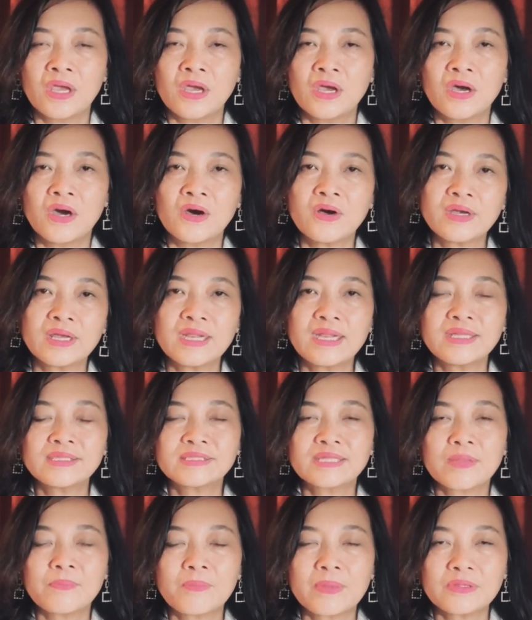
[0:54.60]
Okay, let's
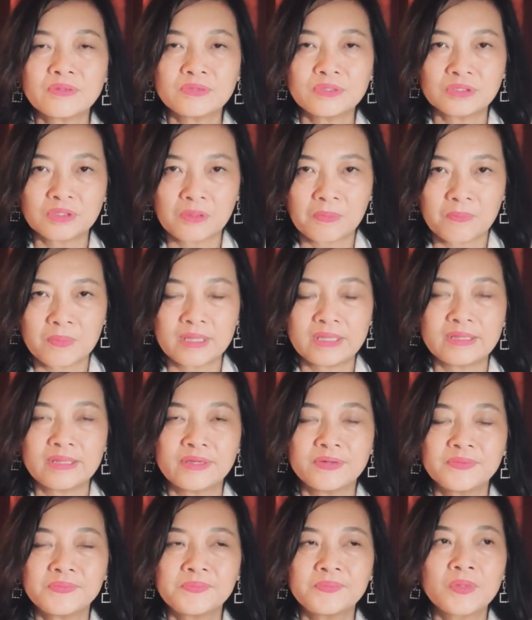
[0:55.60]
get back to the topic
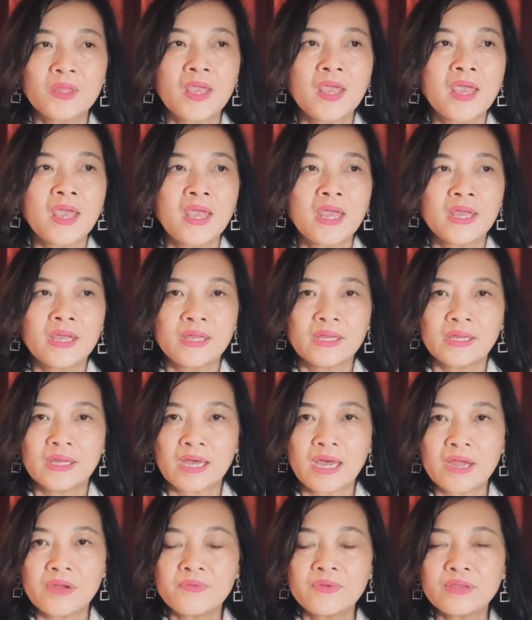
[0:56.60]
now.
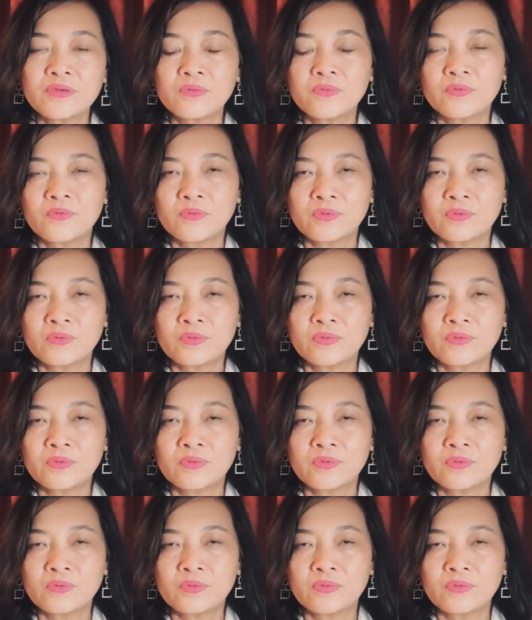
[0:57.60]
I read